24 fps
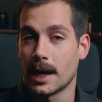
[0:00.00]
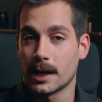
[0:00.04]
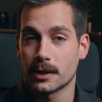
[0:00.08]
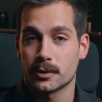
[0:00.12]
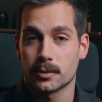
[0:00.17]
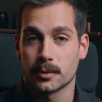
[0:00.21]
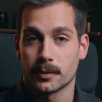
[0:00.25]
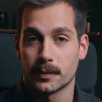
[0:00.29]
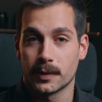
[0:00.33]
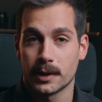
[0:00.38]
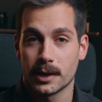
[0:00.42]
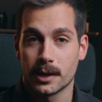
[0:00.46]

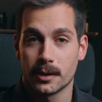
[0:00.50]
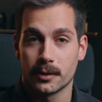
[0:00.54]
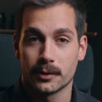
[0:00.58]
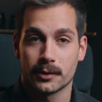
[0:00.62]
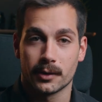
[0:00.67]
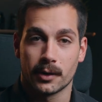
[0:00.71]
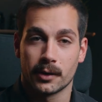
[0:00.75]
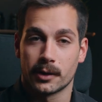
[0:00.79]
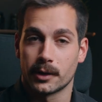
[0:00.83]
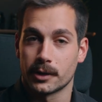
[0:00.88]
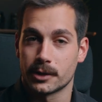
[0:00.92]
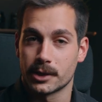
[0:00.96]
actual
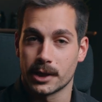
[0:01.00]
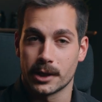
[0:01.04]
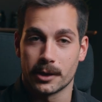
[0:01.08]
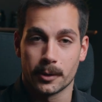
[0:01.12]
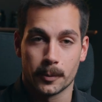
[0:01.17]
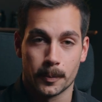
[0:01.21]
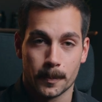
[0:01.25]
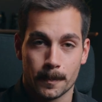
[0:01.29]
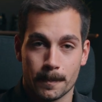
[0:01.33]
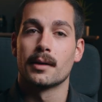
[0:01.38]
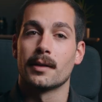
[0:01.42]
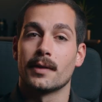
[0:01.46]
videos on our
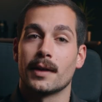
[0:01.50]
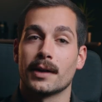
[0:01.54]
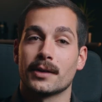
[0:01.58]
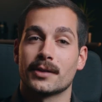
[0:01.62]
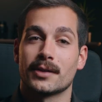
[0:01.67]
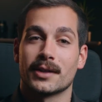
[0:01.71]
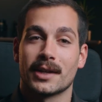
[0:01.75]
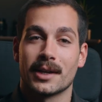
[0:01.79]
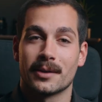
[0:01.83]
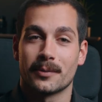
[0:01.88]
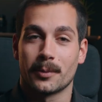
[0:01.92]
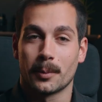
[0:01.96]
channel.
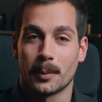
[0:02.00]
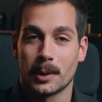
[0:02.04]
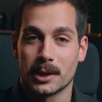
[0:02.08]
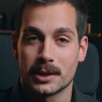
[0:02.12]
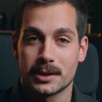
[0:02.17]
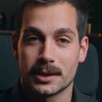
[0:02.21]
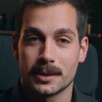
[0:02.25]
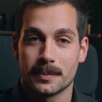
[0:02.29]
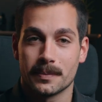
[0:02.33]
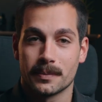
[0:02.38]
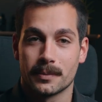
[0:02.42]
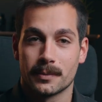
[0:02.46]
Thanks again for
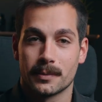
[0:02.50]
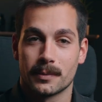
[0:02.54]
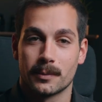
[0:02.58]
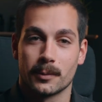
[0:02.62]
watching.